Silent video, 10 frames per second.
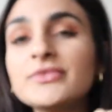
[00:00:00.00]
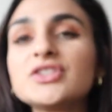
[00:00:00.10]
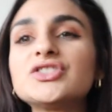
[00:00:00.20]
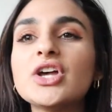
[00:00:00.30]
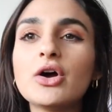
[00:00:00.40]

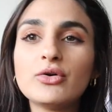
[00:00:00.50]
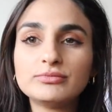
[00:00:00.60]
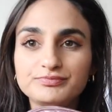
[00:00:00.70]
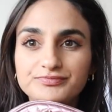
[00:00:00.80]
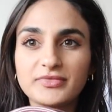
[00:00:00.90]

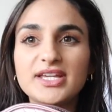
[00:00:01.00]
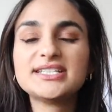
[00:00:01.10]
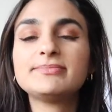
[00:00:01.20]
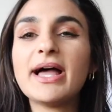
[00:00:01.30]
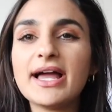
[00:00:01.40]
So
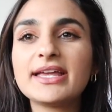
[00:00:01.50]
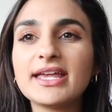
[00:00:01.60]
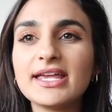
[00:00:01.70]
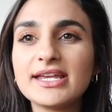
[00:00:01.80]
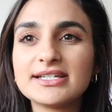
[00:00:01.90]
this
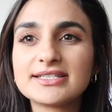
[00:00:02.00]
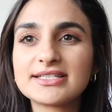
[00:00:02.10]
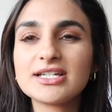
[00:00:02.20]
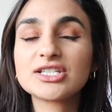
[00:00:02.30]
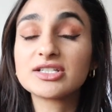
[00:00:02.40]
bag
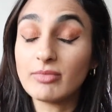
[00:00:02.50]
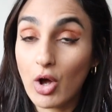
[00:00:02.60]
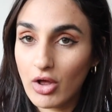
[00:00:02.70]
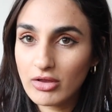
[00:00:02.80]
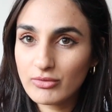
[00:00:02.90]
is
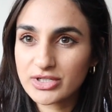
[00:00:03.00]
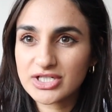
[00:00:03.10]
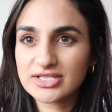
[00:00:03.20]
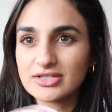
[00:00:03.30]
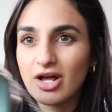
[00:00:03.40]
small, which
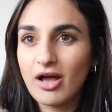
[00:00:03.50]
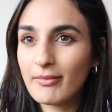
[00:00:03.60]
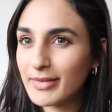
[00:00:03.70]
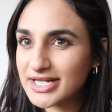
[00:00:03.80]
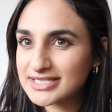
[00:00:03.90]
is
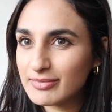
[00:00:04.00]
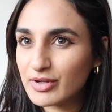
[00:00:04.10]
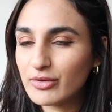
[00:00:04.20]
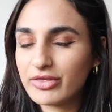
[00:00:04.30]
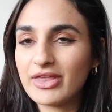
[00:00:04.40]
not my
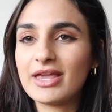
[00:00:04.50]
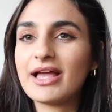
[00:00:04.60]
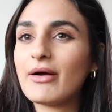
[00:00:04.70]
typical thing.